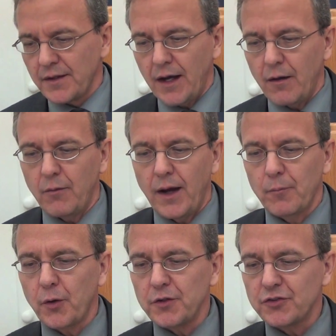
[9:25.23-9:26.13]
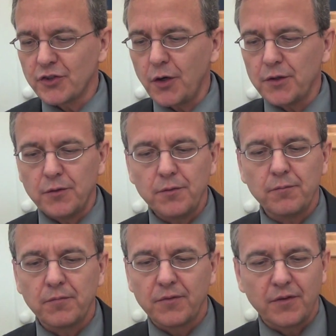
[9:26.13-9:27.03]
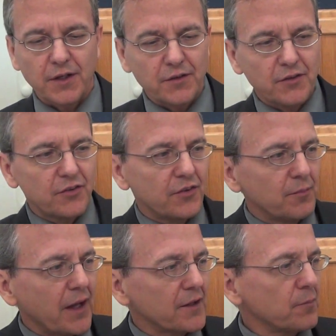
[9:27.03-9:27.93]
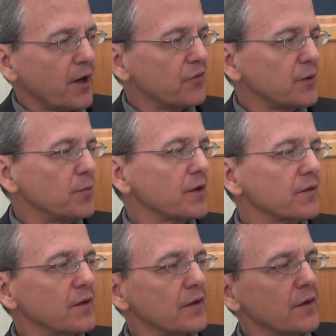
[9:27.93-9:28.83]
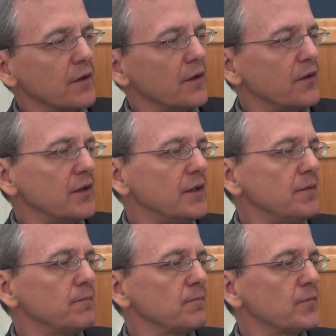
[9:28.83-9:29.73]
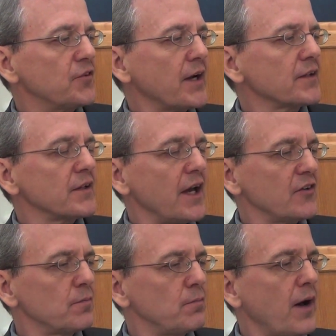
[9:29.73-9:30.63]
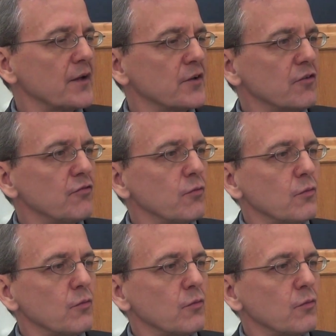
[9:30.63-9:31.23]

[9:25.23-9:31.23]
Now, I'm going to show you, okay, this is the Malachy prophecy book. The second to last pontiff